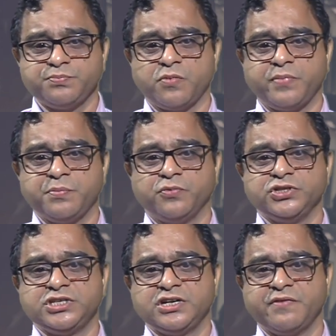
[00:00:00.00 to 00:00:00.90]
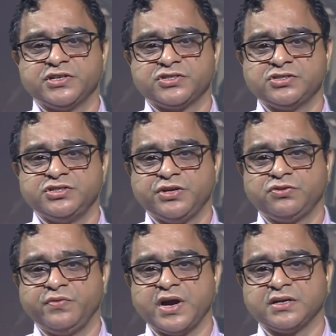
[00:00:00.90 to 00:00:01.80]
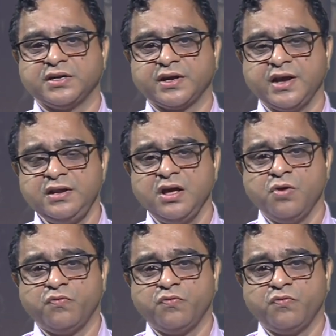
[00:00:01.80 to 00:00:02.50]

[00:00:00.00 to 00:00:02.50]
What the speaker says: proper policy interventions need to be undertaken